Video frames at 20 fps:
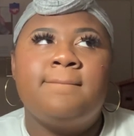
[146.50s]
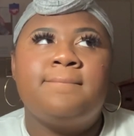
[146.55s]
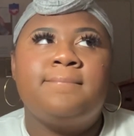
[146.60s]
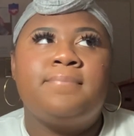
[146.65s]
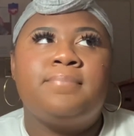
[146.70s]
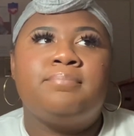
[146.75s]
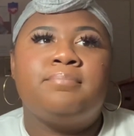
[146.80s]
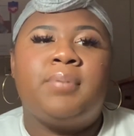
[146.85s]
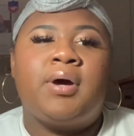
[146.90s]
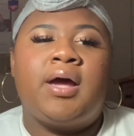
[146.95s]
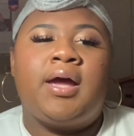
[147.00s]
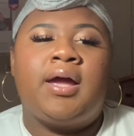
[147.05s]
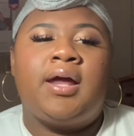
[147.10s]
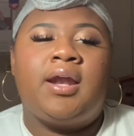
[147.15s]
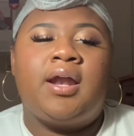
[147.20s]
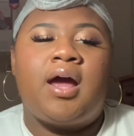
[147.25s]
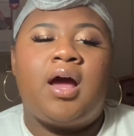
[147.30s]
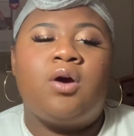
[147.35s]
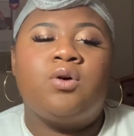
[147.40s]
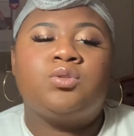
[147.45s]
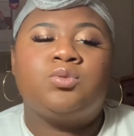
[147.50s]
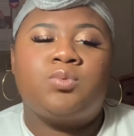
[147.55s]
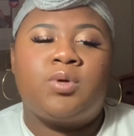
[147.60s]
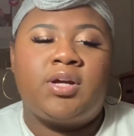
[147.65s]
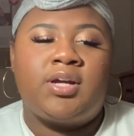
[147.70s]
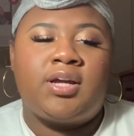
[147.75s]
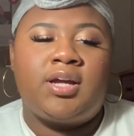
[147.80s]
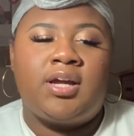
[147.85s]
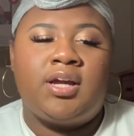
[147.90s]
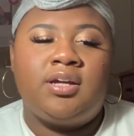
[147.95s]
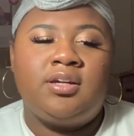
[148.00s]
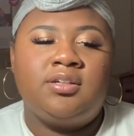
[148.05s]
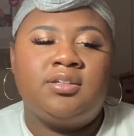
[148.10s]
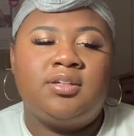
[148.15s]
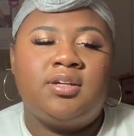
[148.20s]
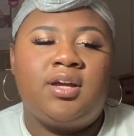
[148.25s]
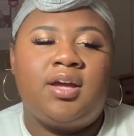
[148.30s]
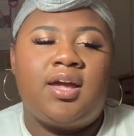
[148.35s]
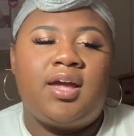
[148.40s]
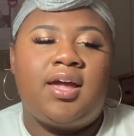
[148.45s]
But I was working,
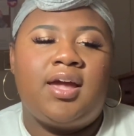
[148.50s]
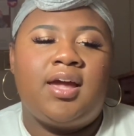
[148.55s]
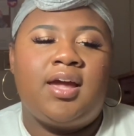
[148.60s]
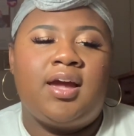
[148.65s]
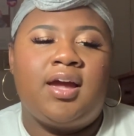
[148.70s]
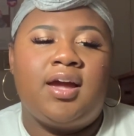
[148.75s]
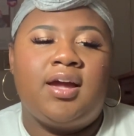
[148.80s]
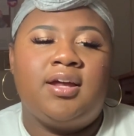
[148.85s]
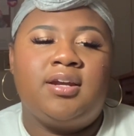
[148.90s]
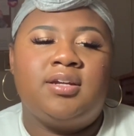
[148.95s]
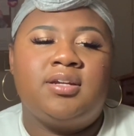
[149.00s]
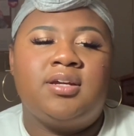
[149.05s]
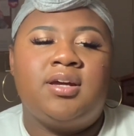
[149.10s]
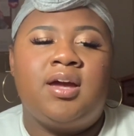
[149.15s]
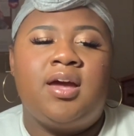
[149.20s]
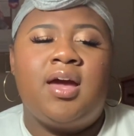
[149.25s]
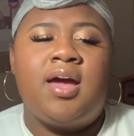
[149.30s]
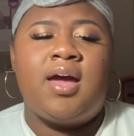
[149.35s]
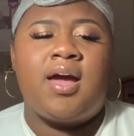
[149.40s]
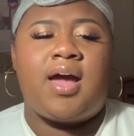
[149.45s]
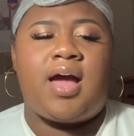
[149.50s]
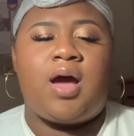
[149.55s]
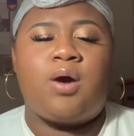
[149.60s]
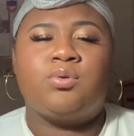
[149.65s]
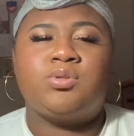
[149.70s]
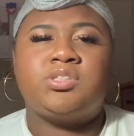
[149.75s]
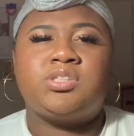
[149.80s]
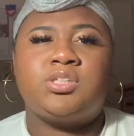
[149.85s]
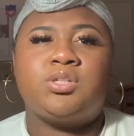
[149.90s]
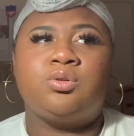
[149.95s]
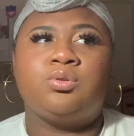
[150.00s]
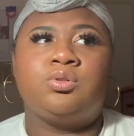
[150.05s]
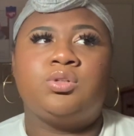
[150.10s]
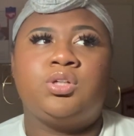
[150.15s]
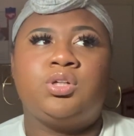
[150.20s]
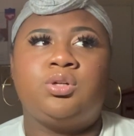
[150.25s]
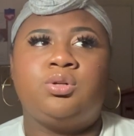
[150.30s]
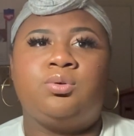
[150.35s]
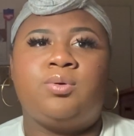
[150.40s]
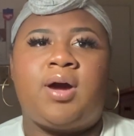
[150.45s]
and I was still
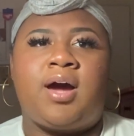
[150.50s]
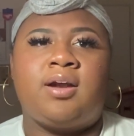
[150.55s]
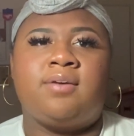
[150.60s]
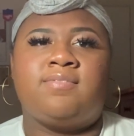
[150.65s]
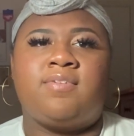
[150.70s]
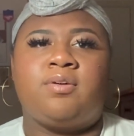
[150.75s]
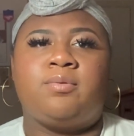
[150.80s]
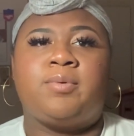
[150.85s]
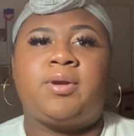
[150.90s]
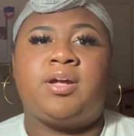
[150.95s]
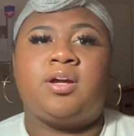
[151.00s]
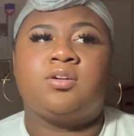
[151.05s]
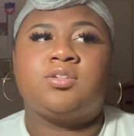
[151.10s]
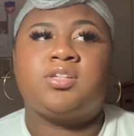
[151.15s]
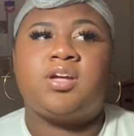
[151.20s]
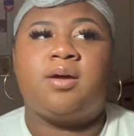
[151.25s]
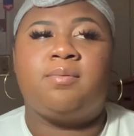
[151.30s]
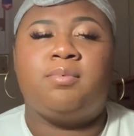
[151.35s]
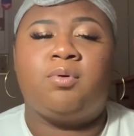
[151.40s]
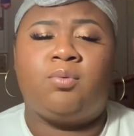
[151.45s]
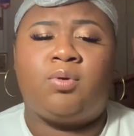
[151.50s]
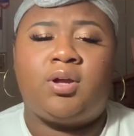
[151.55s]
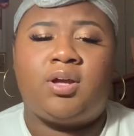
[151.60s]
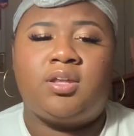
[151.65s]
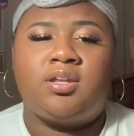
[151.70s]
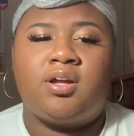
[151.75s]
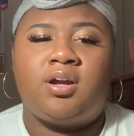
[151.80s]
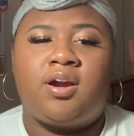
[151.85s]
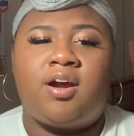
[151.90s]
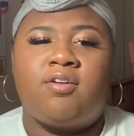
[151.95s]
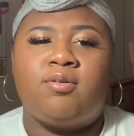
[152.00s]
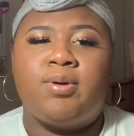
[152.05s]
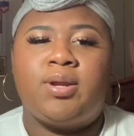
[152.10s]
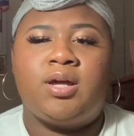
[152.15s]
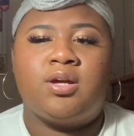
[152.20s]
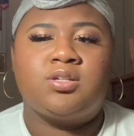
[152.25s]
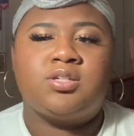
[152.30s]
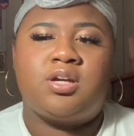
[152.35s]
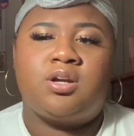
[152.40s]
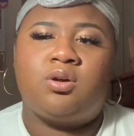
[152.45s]
new out of everybody else that had been working there. Everybody
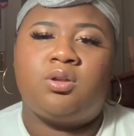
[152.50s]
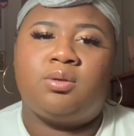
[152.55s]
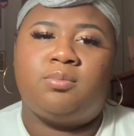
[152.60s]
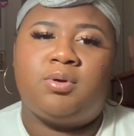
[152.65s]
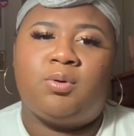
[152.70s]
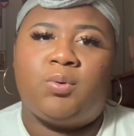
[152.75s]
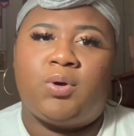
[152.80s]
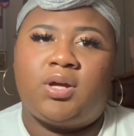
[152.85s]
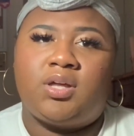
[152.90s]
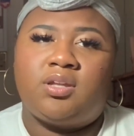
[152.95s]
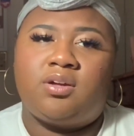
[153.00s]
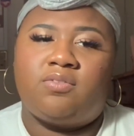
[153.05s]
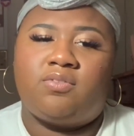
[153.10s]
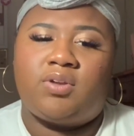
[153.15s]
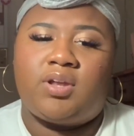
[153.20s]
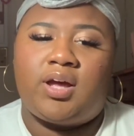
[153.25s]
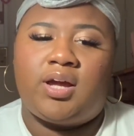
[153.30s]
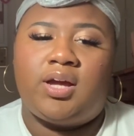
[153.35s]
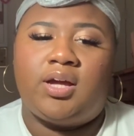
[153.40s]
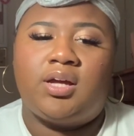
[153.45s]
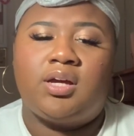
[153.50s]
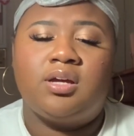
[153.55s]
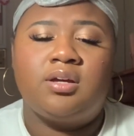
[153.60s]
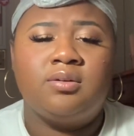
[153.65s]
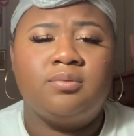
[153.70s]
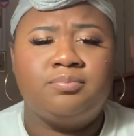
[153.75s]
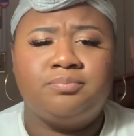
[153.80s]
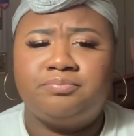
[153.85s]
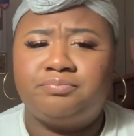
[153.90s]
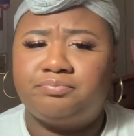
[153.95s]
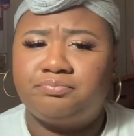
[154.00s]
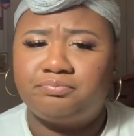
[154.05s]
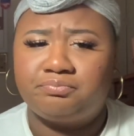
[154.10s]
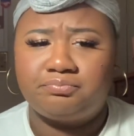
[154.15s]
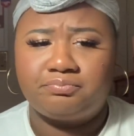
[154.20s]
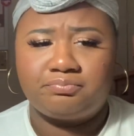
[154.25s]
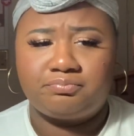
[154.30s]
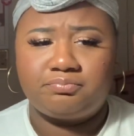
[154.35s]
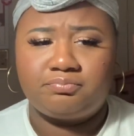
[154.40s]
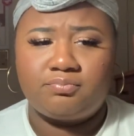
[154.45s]
else had only been working there for like,
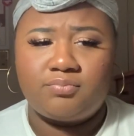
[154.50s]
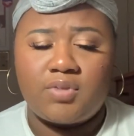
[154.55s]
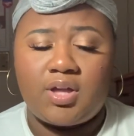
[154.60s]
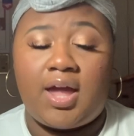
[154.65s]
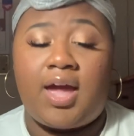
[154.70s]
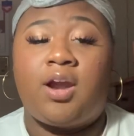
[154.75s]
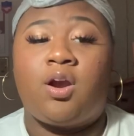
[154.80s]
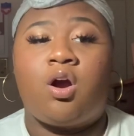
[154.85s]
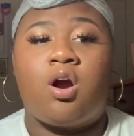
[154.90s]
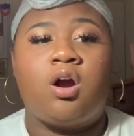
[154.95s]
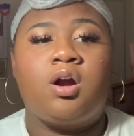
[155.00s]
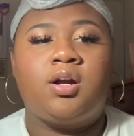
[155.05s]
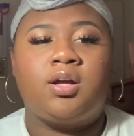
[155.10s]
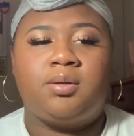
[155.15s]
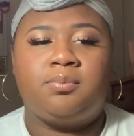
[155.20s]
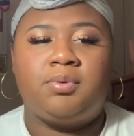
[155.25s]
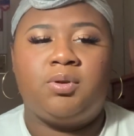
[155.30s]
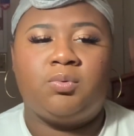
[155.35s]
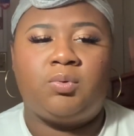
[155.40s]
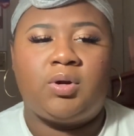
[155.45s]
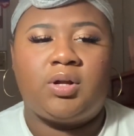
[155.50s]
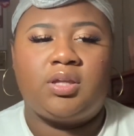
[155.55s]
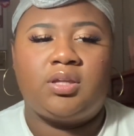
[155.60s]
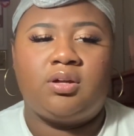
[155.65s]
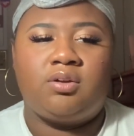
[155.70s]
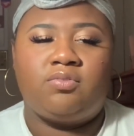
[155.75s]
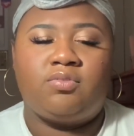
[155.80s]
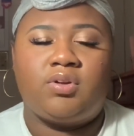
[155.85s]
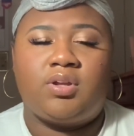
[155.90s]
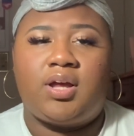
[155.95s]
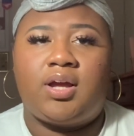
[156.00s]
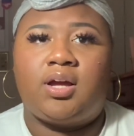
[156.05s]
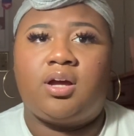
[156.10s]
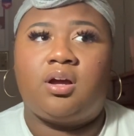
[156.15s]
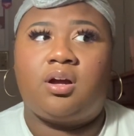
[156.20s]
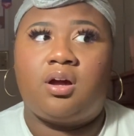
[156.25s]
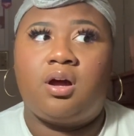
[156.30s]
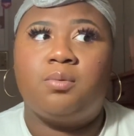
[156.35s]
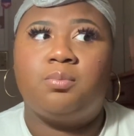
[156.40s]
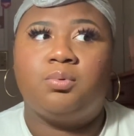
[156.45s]
had already been working there for like a
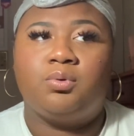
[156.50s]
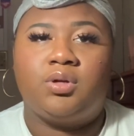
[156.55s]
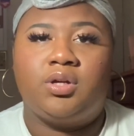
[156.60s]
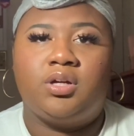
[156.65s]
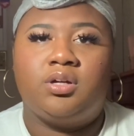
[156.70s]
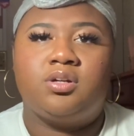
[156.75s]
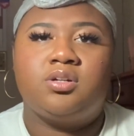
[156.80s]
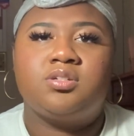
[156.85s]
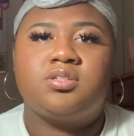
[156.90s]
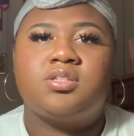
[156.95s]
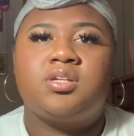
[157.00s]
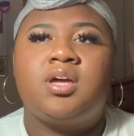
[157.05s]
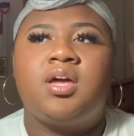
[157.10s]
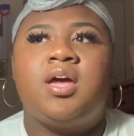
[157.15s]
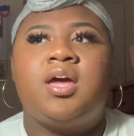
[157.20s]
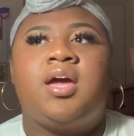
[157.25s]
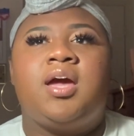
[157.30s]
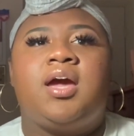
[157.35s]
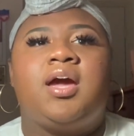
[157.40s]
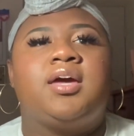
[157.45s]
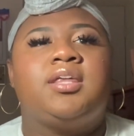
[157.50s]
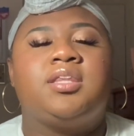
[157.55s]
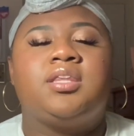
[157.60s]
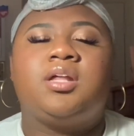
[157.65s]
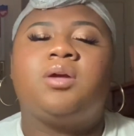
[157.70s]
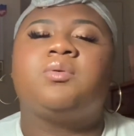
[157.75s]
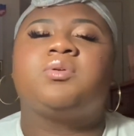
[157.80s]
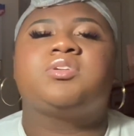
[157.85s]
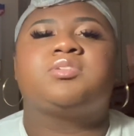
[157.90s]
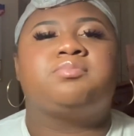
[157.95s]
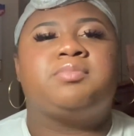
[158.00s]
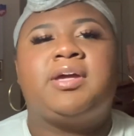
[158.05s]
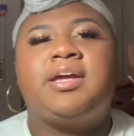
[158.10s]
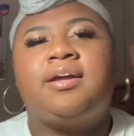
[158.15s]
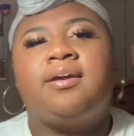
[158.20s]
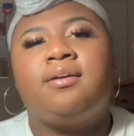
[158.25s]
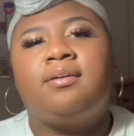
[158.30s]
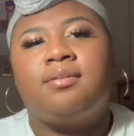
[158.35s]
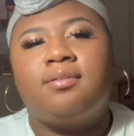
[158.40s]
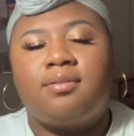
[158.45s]
couple years. And there was
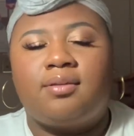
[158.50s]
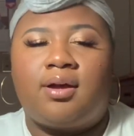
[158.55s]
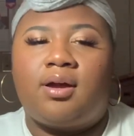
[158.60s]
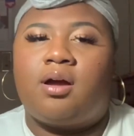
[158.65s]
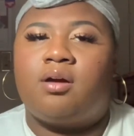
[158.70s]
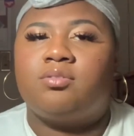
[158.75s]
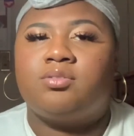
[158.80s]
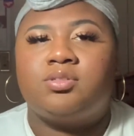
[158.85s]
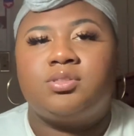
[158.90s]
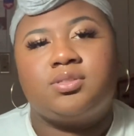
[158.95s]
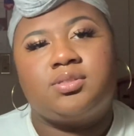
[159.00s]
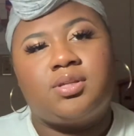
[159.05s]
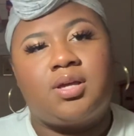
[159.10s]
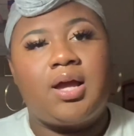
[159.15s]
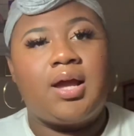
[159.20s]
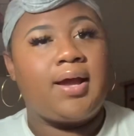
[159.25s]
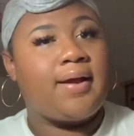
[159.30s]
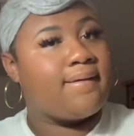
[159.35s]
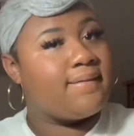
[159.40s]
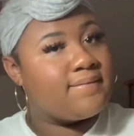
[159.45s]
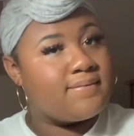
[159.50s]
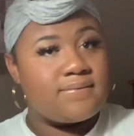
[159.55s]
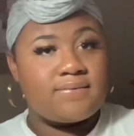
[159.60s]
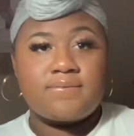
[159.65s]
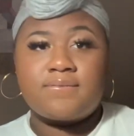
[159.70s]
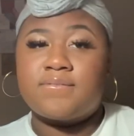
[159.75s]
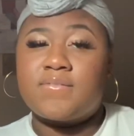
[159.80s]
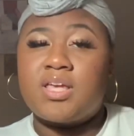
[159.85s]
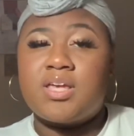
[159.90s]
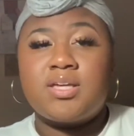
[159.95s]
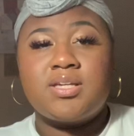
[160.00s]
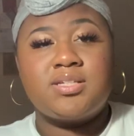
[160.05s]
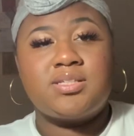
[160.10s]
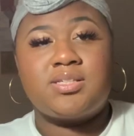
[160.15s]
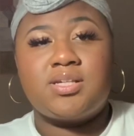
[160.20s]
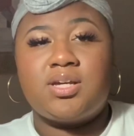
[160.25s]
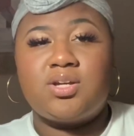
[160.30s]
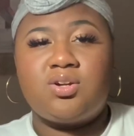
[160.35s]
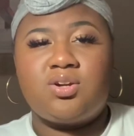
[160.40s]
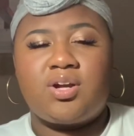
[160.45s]
me, like I was just like
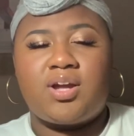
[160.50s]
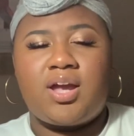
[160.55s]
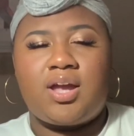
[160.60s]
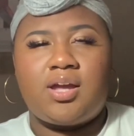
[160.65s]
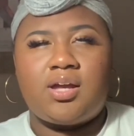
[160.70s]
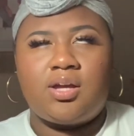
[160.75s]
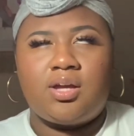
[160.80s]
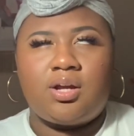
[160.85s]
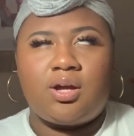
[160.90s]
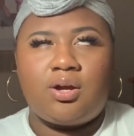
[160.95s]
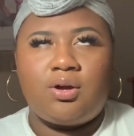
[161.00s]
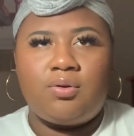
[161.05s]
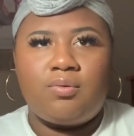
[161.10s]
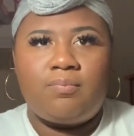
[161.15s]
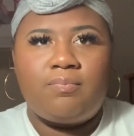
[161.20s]
senior gang, you know.